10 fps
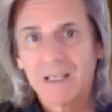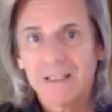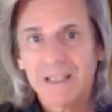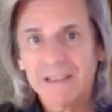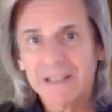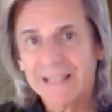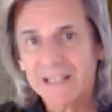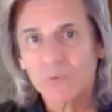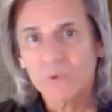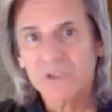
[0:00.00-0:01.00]
They think
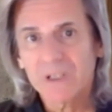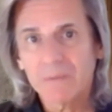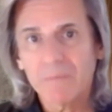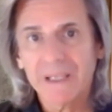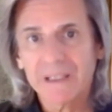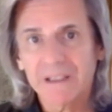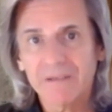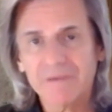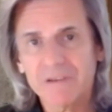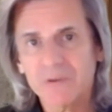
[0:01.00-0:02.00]
that's what's going to make a
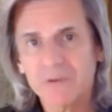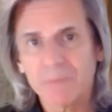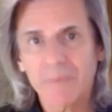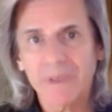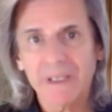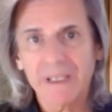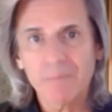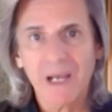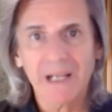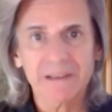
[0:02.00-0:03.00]
difference, make a big
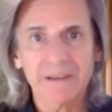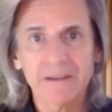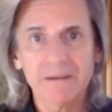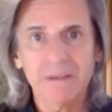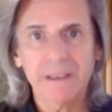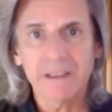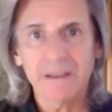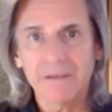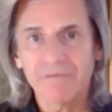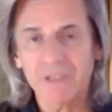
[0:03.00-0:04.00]
impact in
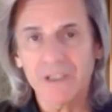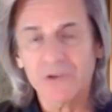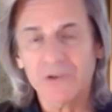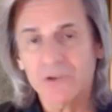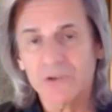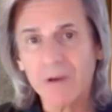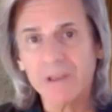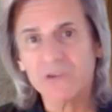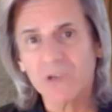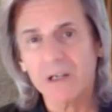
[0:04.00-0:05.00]
inflation. So they
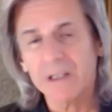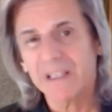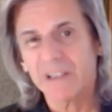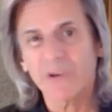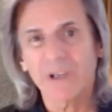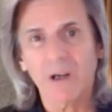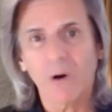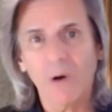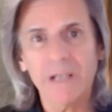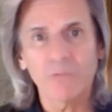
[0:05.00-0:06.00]
decided that they're going to
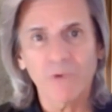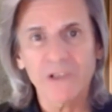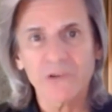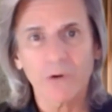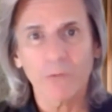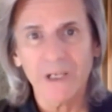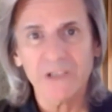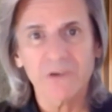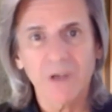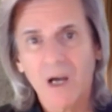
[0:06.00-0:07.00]
go ahead and raise our
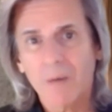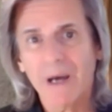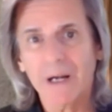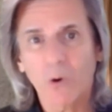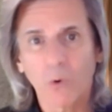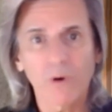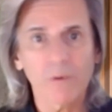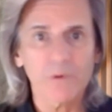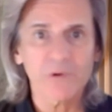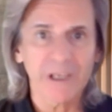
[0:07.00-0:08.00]
rates about
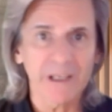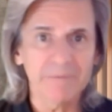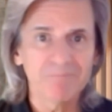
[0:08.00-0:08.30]
0.25%.